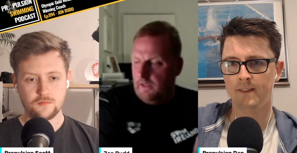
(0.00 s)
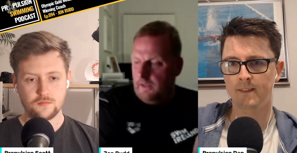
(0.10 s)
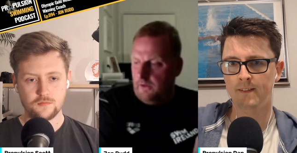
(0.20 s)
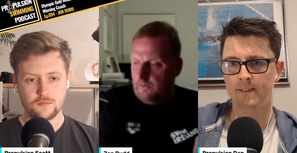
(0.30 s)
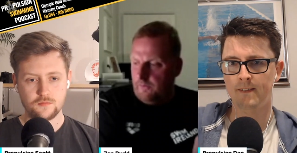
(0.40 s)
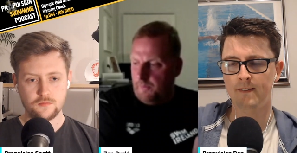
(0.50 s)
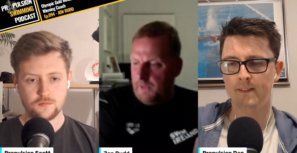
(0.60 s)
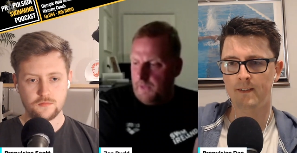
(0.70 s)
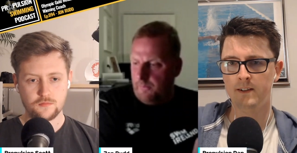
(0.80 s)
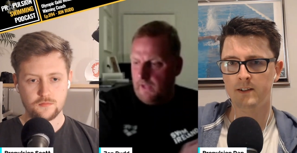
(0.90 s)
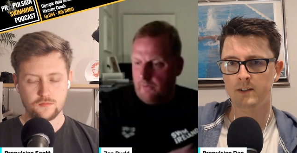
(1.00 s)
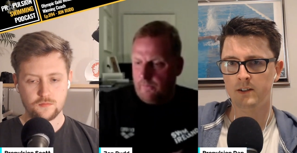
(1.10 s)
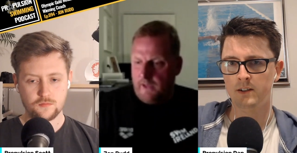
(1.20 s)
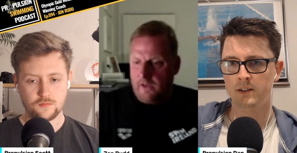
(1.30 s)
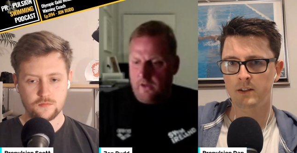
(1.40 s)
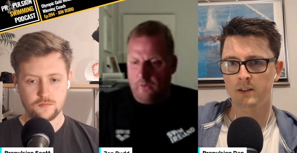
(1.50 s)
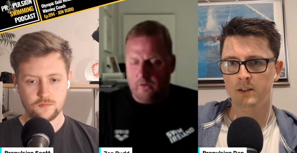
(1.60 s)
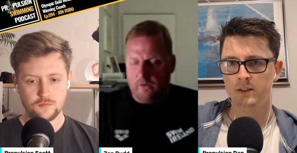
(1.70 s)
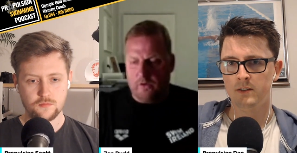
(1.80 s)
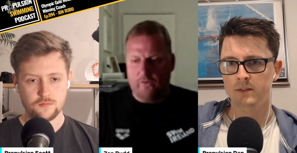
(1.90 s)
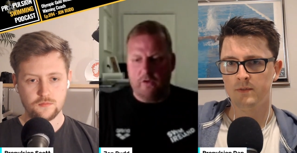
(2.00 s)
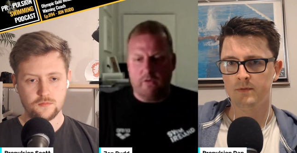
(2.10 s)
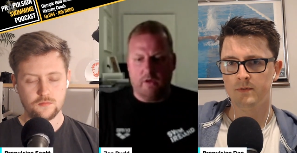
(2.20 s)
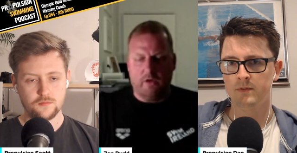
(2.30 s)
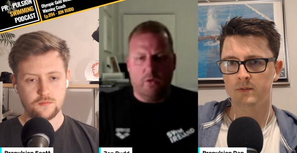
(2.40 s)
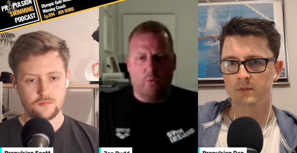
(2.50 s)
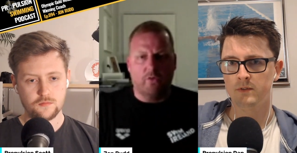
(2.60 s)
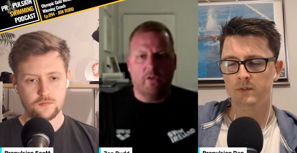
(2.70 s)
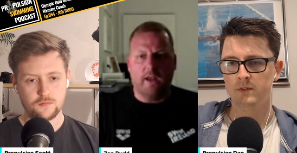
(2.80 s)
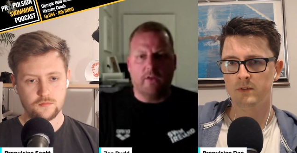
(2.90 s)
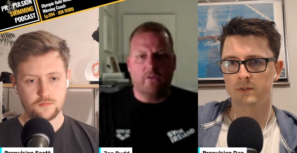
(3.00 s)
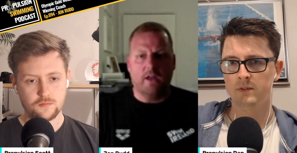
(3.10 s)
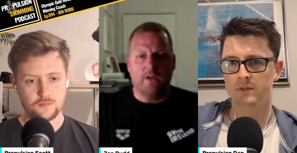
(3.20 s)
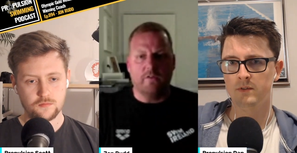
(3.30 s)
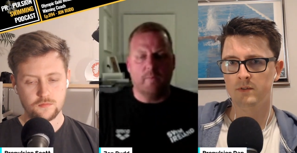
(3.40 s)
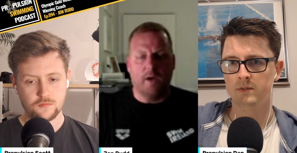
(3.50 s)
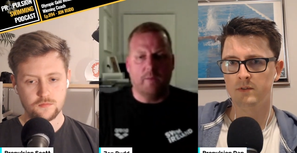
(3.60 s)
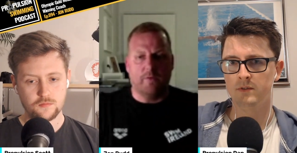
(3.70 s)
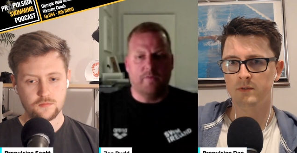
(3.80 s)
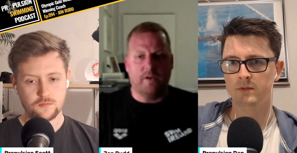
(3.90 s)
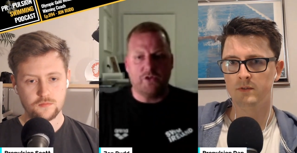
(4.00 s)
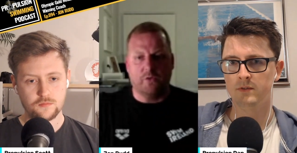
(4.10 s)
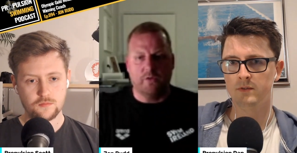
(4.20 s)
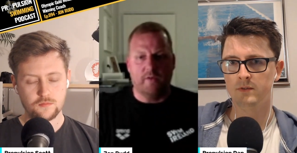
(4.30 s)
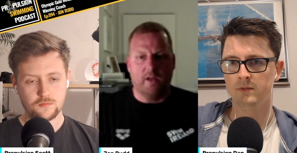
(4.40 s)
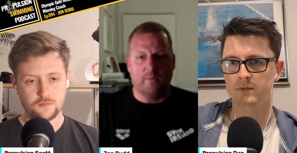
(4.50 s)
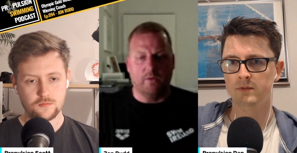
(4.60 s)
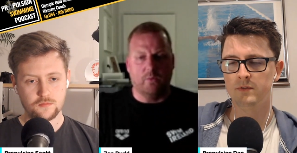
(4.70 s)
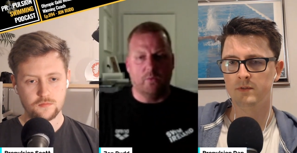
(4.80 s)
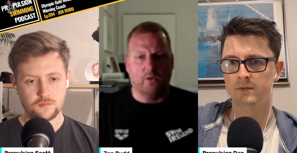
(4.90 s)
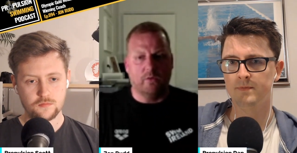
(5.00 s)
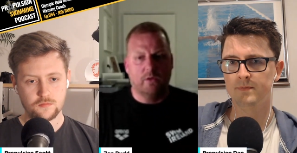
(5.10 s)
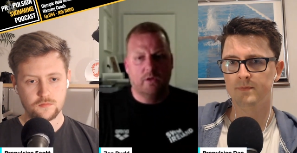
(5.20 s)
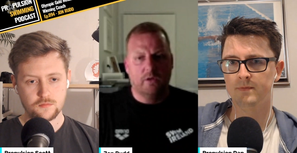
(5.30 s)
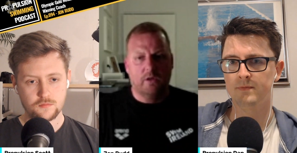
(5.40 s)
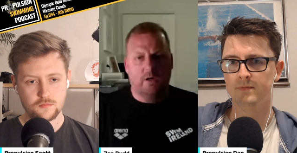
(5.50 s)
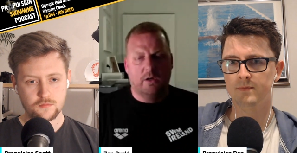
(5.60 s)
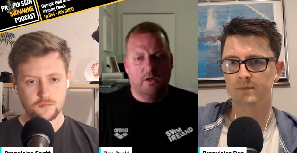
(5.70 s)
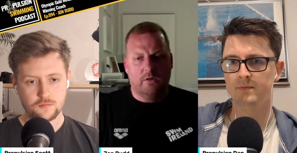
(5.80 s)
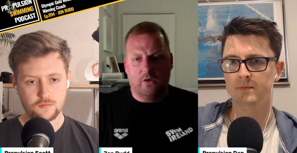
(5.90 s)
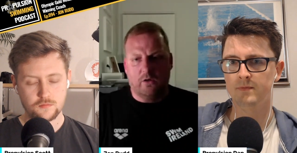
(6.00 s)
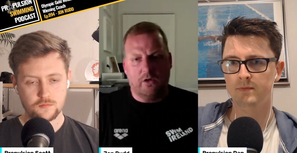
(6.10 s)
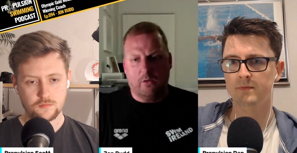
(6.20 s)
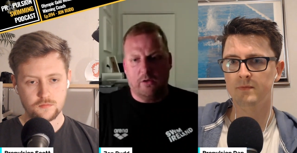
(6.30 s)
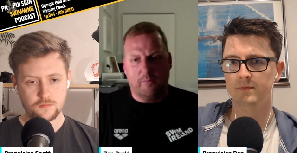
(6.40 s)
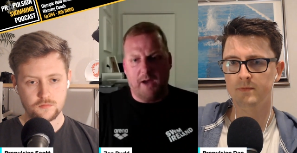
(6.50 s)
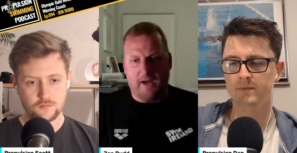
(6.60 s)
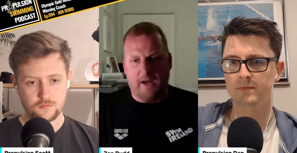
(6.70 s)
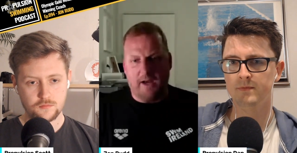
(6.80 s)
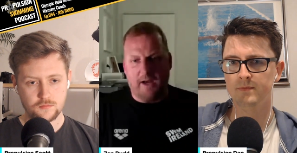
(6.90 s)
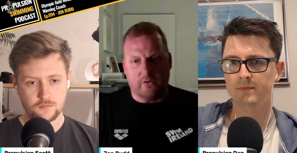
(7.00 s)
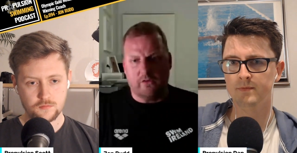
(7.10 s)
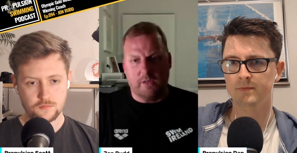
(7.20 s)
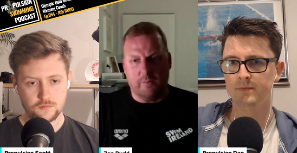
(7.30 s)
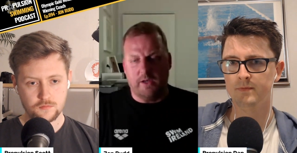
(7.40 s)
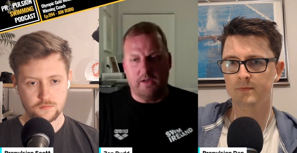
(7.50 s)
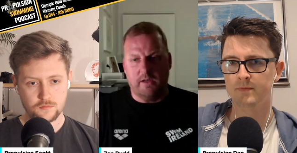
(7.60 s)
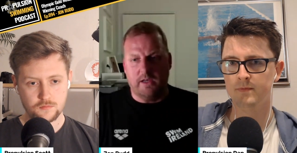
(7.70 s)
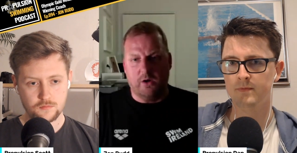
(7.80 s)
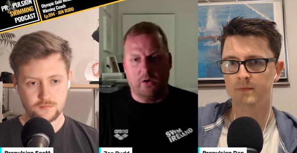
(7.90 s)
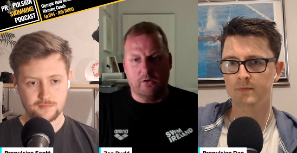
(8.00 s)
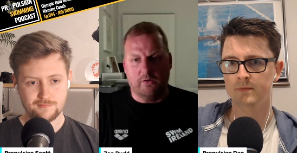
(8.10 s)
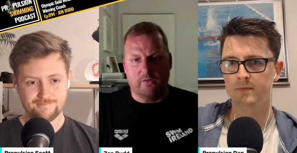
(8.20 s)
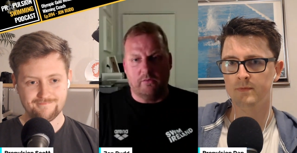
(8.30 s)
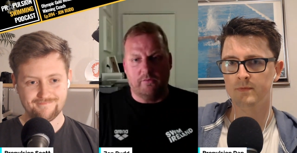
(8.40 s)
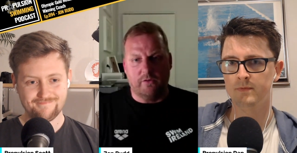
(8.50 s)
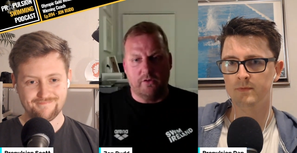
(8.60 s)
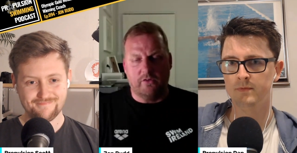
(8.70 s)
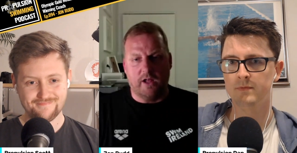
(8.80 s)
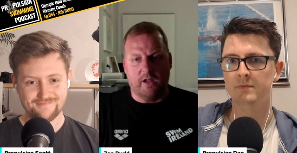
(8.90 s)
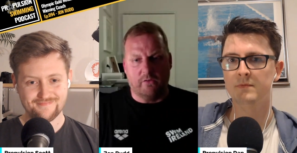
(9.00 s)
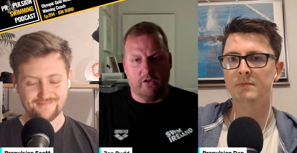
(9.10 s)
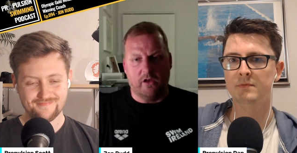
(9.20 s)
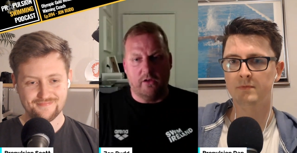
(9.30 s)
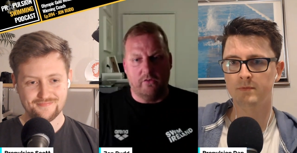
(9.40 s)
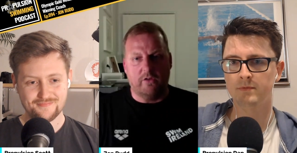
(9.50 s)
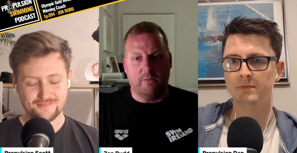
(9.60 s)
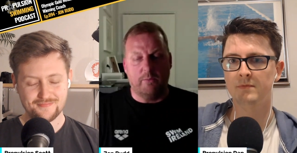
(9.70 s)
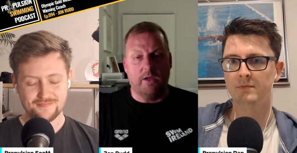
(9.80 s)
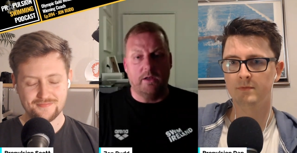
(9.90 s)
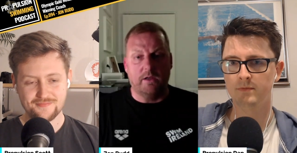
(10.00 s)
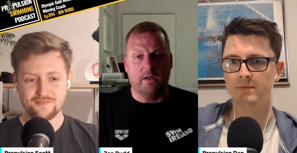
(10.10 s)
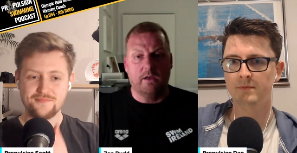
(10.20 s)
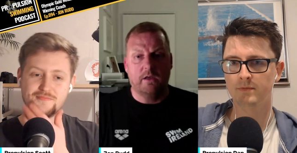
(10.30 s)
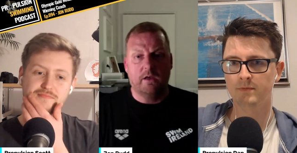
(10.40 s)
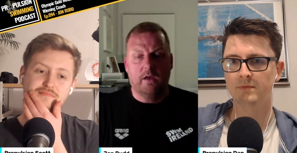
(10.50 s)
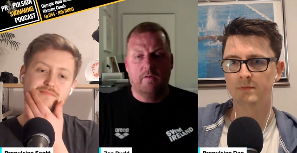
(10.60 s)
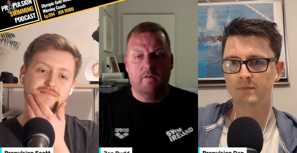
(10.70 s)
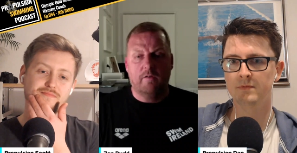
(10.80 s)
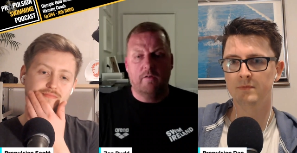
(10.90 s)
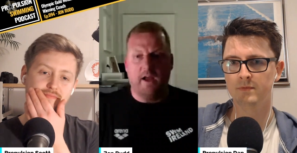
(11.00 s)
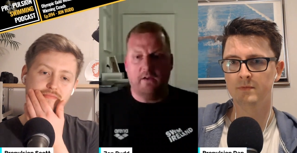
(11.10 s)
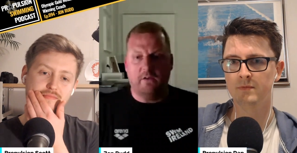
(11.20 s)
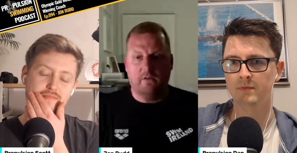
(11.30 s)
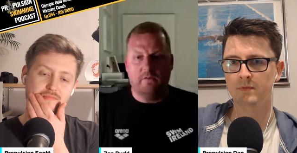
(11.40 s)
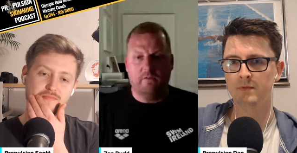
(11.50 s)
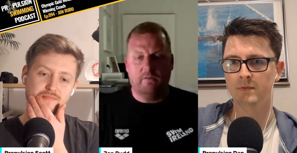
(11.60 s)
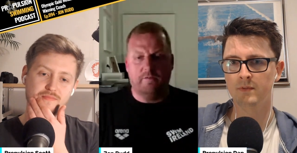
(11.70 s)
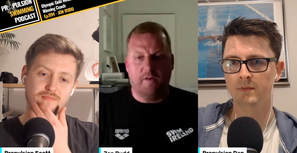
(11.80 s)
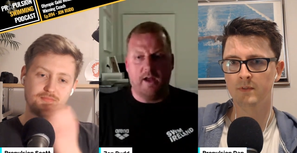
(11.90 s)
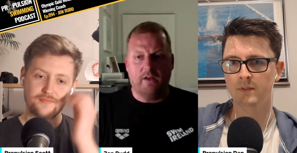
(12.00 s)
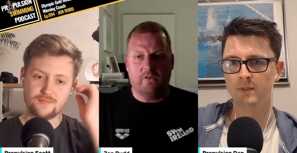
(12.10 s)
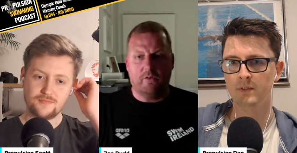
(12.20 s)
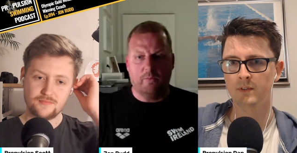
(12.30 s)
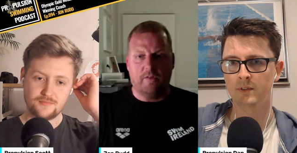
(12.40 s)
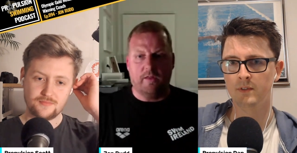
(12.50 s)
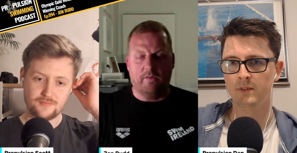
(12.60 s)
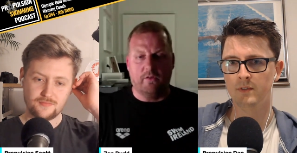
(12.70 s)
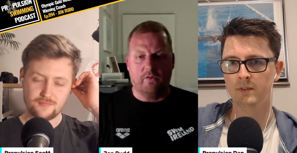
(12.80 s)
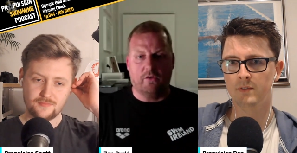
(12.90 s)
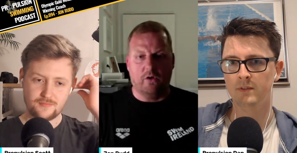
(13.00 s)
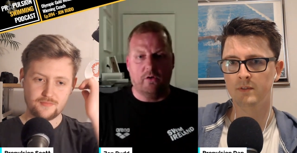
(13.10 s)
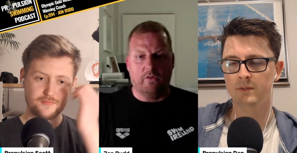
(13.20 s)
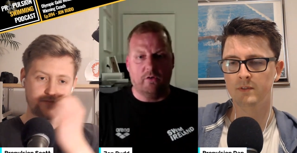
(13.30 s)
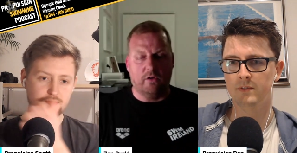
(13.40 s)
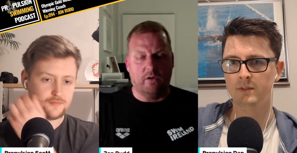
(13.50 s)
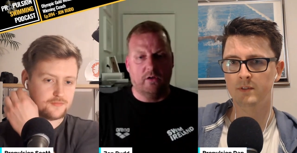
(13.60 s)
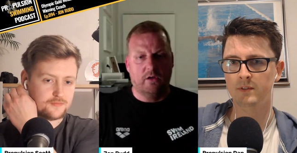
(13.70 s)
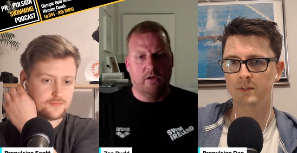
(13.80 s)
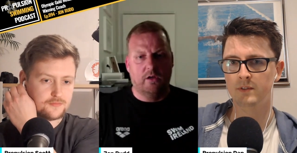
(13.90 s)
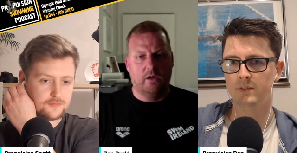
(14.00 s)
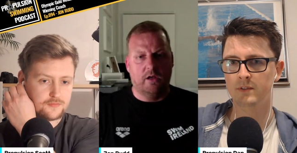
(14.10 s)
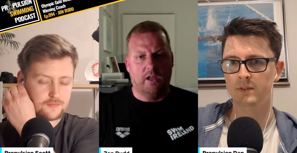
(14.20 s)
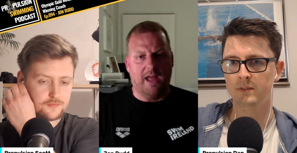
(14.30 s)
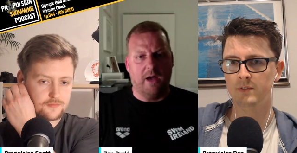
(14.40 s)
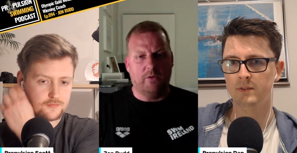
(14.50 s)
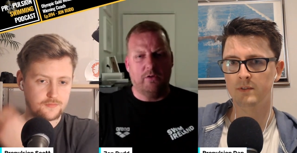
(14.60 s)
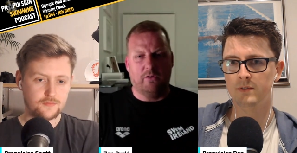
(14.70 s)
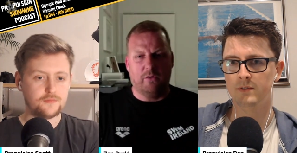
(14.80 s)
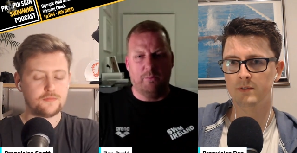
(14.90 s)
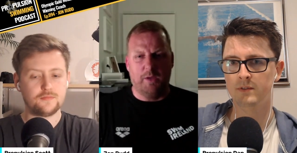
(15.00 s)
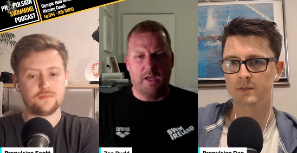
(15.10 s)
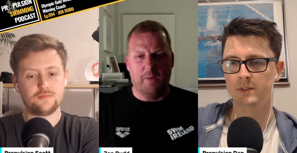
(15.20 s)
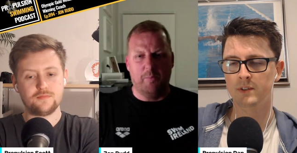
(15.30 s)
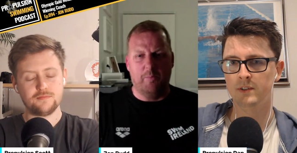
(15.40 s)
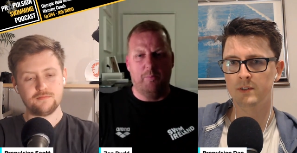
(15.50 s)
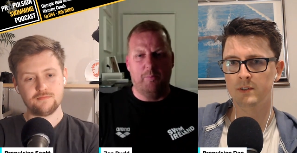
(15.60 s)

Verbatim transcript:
Speaker 1: you know, for people out there who are considering, you know, what's the next stage of my professional development? Well, don't go on a backstroke CPD or a freestyle turn CPD. Find find something that's going to allow you to be a